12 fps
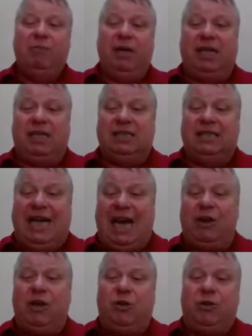because
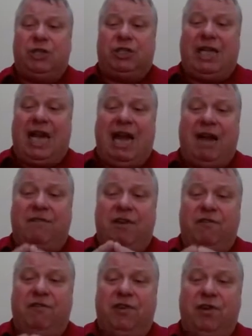now you just have
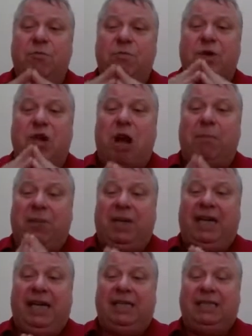a few
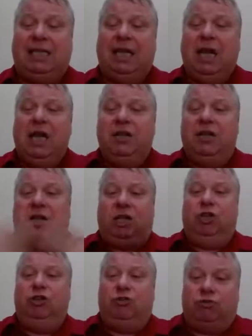monopolies that
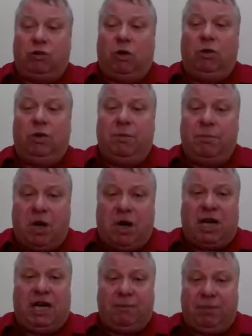control the
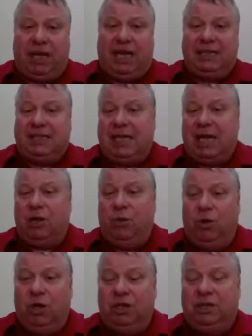marketplace. In other
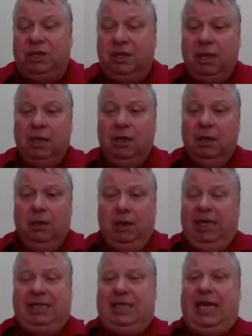words,
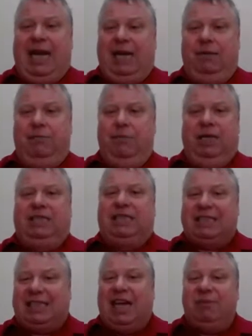it's the
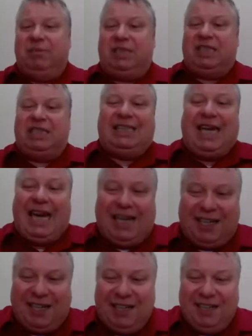same as the
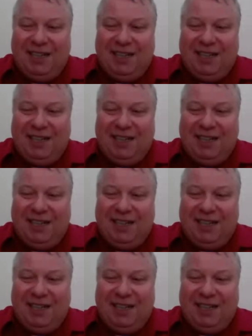state.